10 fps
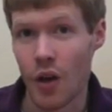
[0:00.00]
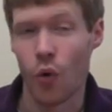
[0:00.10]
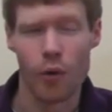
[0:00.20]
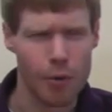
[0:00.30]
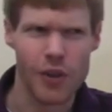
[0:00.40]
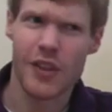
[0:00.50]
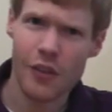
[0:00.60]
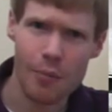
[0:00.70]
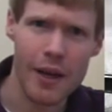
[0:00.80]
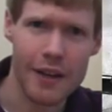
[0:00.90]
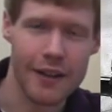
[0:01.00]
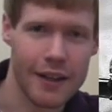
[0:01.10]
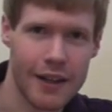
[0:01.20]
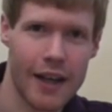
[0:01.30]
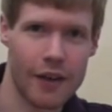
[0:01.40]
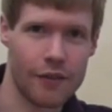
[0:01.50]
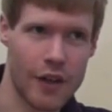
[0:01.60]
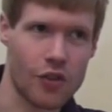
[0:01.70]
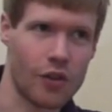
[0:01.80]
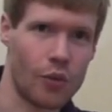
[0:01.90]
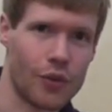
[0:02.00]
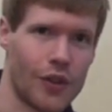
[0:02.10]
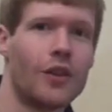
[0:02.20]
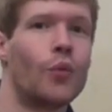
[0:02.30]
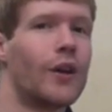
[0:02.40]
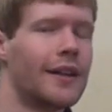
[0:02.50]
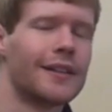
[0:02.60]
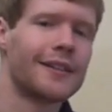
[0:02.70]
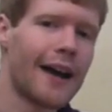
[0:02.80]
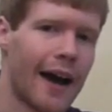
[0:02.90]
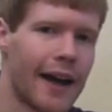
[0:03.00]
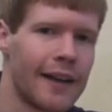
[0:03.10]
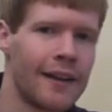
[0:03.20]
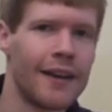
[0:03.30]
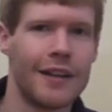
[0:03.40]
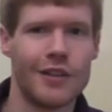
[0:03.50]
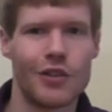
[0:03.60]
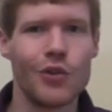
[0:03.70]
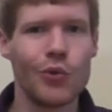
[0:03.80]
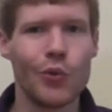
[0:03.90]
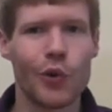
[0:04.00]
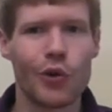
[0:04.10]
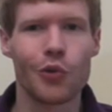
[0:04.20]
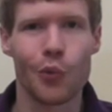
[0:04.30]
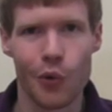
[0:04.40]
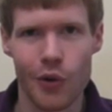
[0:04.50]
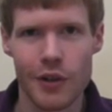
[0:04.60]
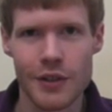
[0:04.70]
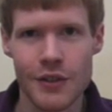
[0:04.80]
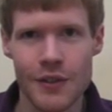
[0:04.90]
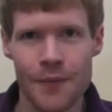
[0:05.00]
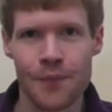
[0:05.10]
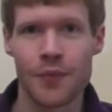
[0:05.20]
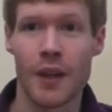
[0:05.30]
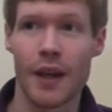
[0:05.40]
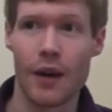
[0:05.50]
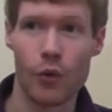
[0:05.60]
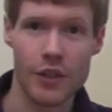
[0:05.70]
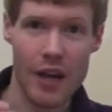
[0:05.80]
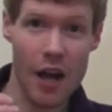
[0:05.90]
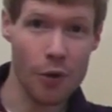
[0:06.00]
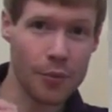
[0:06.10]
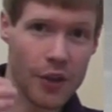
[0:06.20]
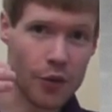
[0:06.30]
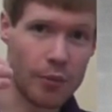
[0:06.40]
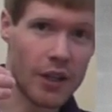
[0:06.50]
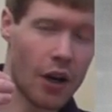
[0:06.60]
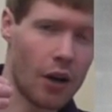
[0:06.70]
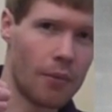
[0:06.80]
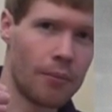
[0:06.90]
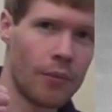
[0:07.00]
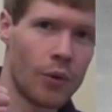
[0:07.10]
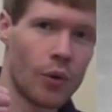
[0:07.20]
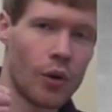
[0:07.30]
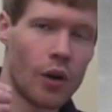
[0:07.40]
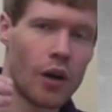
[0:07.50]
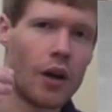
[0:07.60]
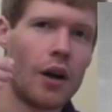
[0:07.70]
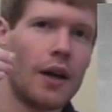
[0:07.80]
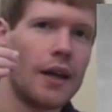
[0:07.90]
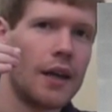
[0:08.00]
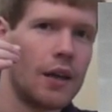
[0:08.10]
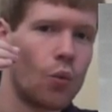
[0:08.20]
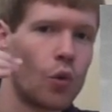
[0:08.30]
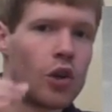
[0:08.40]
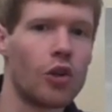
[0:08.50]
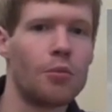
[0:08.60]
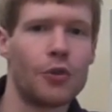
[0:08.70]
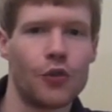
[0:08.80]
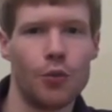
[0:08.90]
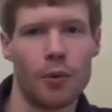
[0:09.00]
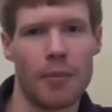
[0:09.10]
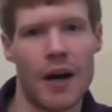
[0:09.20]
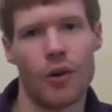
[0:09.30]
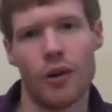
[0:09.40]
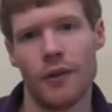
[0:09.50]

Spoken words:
or participated in and eventually was on the winning side in 2 world wars, which helped us become a global superpower.